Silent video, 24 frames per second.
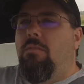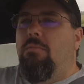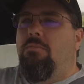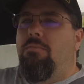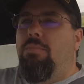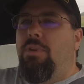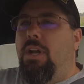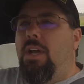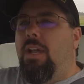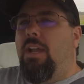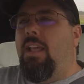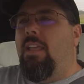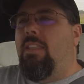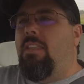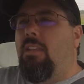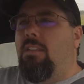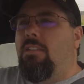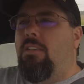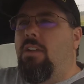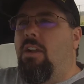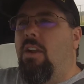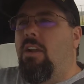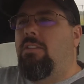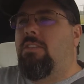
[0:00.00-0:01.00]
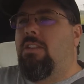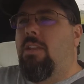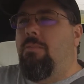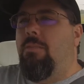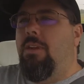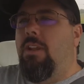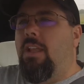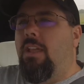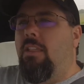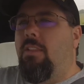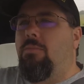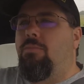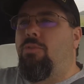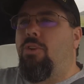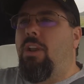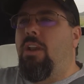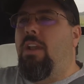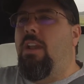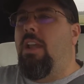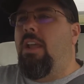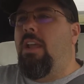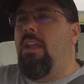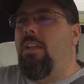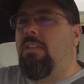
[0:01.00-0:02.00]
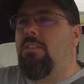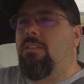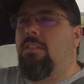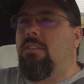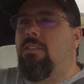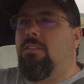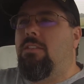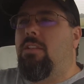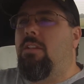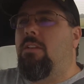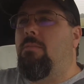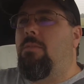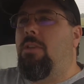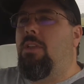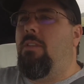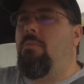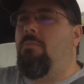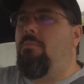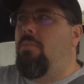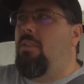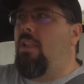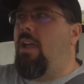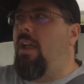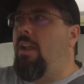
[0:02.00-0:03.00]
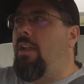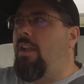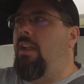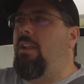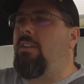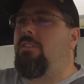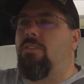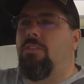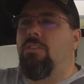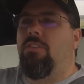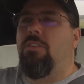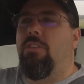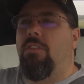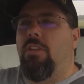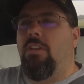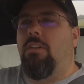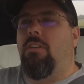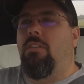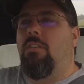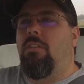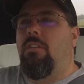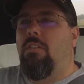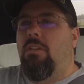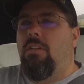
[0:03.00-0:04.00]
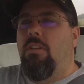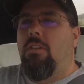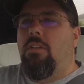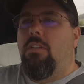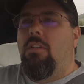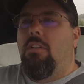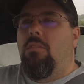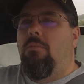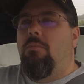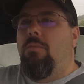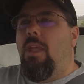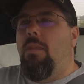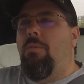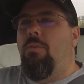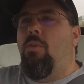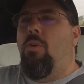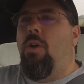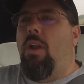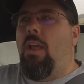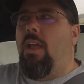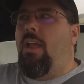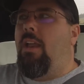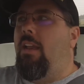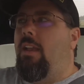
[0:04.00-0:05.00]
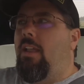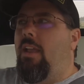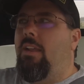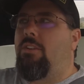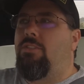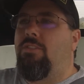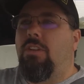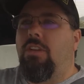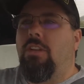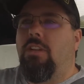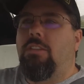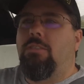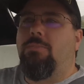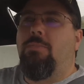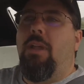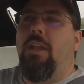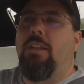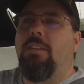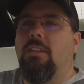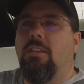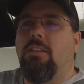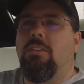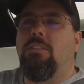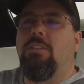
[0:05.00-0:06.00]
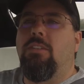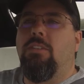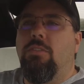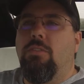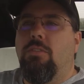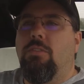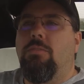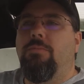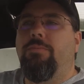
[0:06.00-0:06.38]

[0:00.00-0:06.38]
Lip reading: but I think the car's coming together pretty nice, and it's going to be a lot nicer than maybe what I had actually expected too.